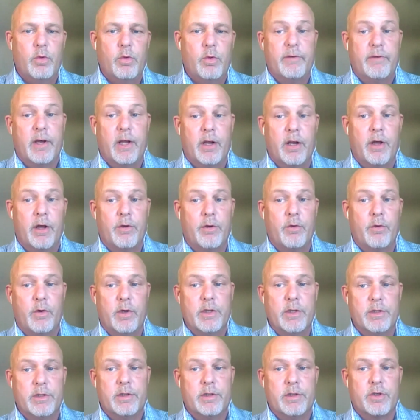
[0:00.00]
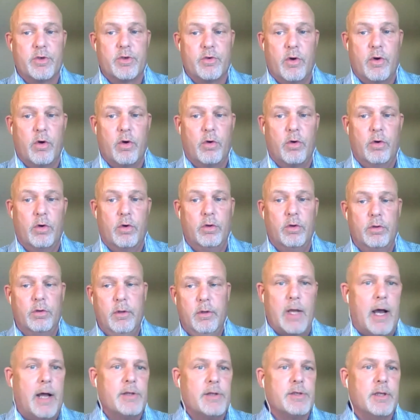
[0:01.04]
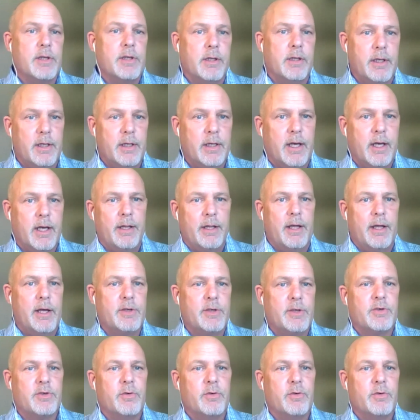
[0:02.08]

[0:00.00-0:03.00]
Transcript: We've got other ones that struggle constantly on that.